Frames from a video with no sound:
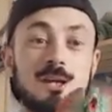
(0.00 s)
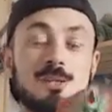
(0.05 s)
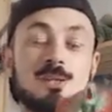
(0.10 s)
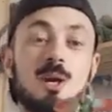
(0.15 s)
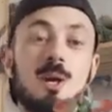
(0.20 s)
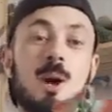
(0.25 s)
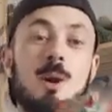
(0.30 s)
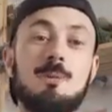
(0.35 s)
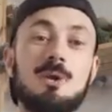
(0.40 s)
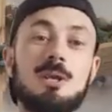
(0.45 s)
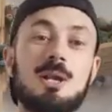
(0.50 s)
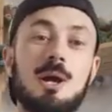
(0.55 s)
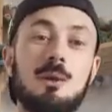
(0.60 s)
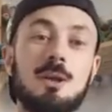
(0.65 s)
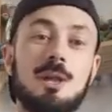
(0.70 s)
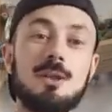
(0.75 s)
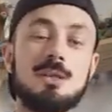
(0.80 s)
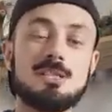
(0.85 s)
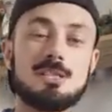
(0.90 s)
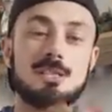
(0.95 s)
So comment
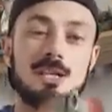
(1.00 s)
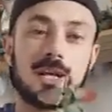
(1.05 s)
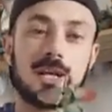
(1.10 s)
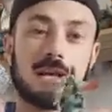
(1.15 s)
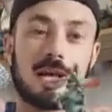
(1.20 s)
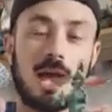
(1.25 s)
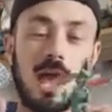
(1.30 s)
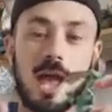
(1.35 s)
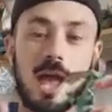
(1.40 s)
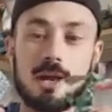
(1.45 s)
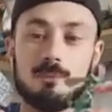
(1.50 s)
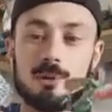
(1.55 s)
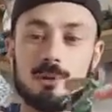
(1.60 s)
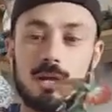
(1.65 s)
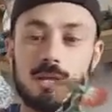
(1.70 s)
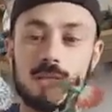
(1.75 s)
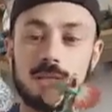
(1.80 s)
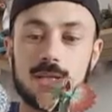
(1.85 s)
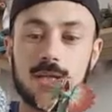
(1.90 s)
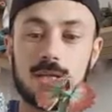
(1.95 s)
down in
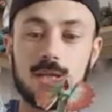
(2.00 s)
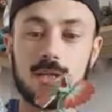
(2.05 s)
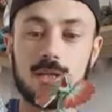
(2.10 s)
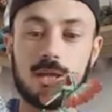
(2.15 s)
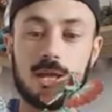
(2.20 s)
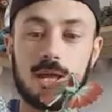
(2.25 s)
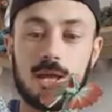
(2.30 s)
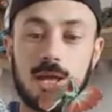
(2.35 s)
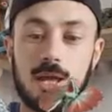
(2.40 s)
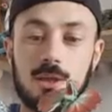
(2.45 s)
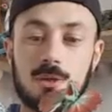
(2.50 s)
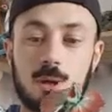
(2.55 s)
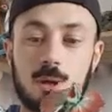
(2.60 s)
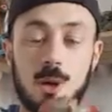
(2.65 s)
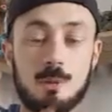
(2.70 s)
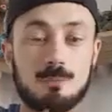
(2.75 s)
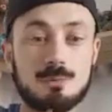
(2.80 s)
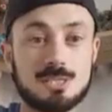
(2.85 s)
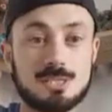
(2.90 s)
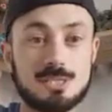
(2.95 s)
the
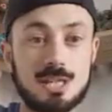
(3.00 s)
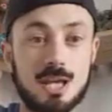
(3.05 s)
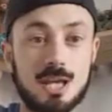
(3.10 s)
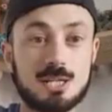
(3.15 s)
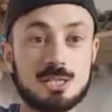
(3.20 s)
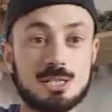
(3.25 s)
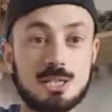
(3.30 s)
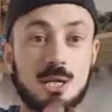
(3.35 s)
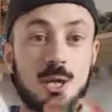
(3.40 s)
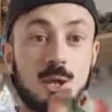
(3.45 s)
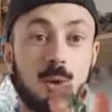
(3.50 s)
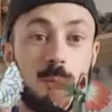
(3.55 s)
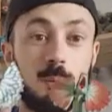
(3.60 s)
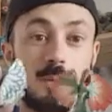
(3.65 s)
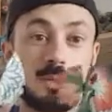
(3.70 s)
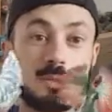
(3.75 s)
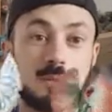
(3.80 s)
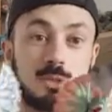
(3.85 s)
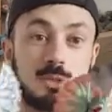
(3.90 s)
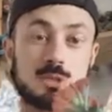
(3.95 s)
comment section
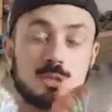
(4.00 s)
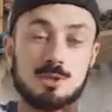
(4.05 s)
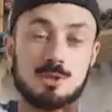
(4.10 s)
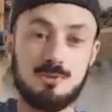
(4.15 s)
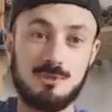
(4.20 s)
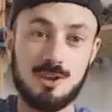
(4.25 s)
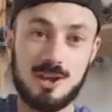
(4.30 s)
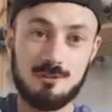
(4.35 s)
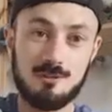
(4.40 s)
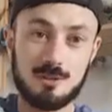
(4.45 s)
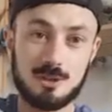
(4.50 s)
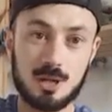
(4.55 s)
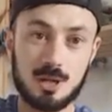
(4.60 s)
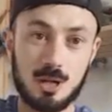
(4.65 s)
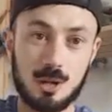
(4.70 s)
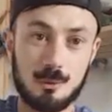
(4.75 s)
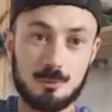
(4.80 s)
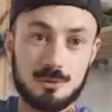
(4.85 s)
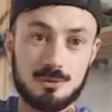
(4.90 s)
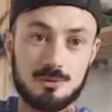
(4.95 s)
which one's your favourite
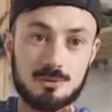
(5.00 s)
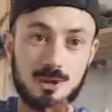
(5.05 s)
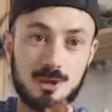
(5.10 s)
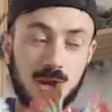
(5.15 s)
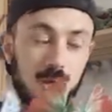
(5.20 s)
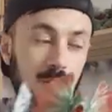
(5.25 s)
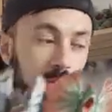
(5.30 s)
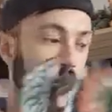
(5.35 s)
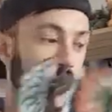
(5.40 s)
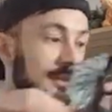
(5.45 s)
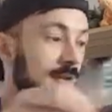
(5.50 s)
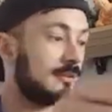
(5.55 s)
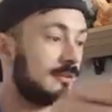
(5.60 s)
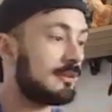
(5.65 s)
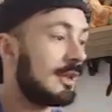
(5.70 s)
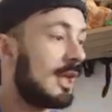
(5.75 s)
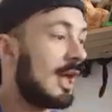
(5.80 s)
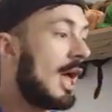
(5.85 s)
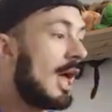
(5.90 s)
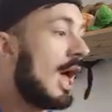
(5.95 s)

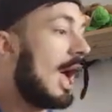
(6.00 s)
Dilophosaurus.